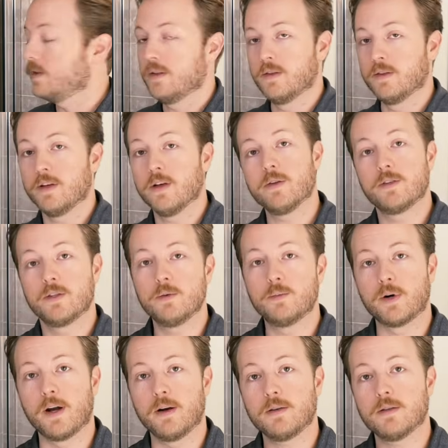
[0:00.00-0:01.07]
the other 2
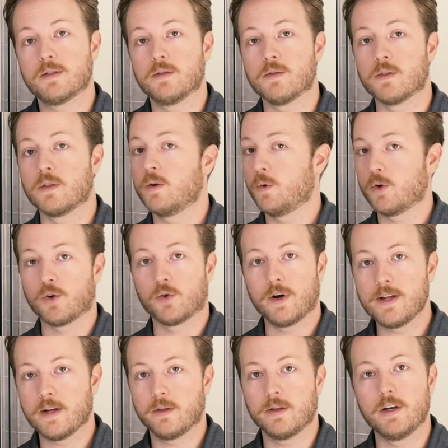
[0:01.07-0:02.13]
products, they were
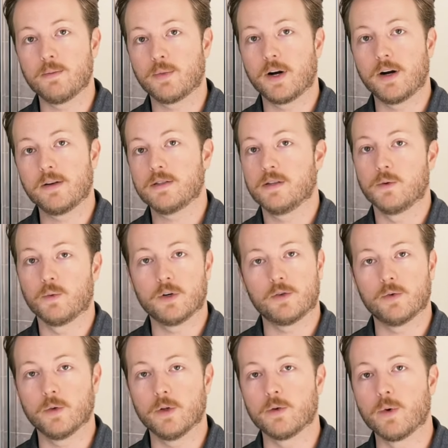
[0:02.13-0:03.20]
great cleaning products. They worked
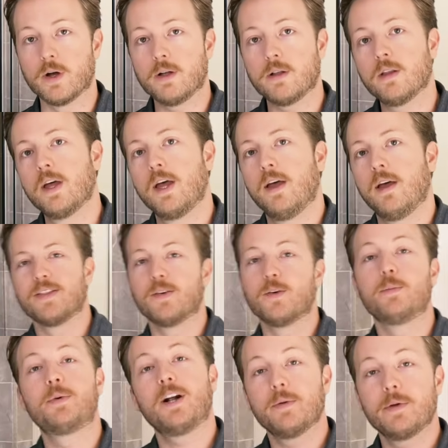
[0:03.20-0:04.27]
really well. They
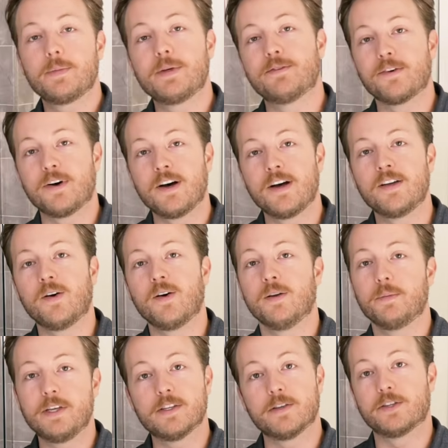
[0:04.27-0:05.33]
would probably be fine on a
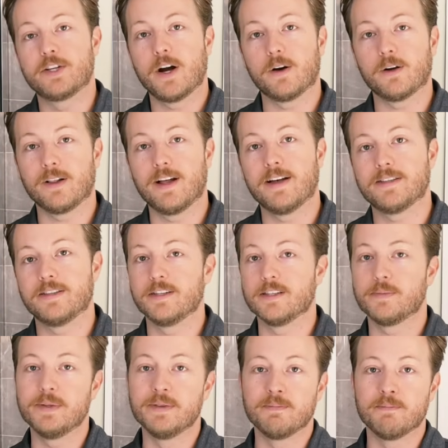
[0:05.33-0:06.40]
piece of shower glass that has
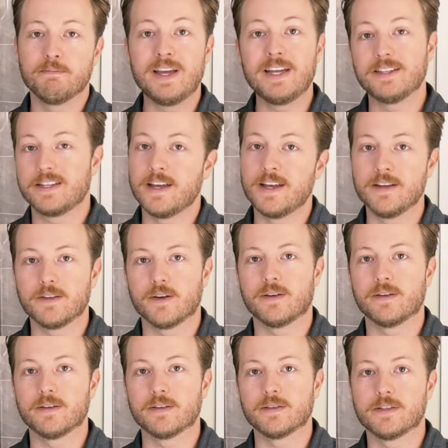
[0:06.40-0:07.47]
been maintained
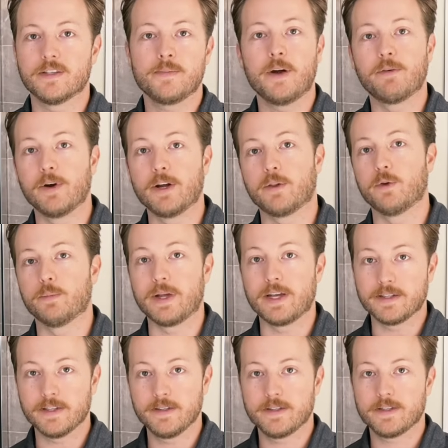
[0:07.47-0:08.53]
on a semi-regular
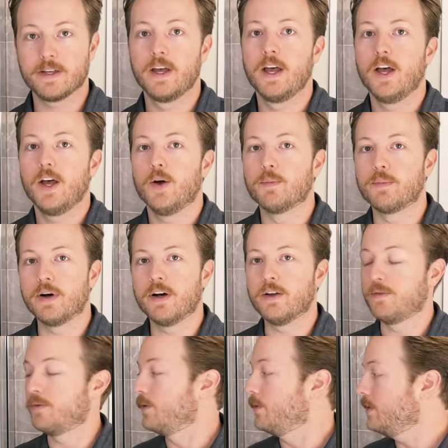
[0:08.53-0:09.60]
basis,
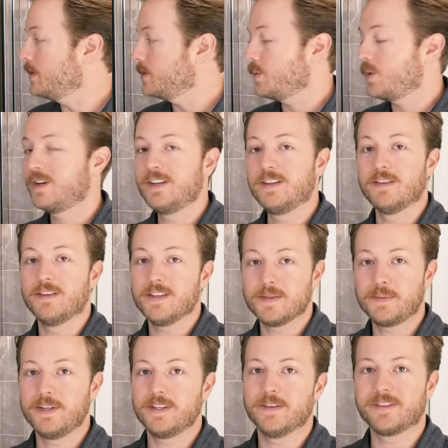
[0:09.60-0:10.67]
but for this one, this
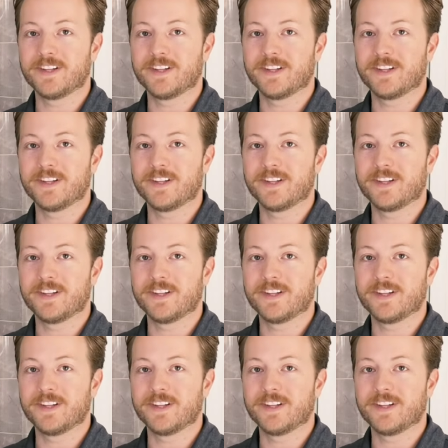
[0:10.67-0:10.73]
piece of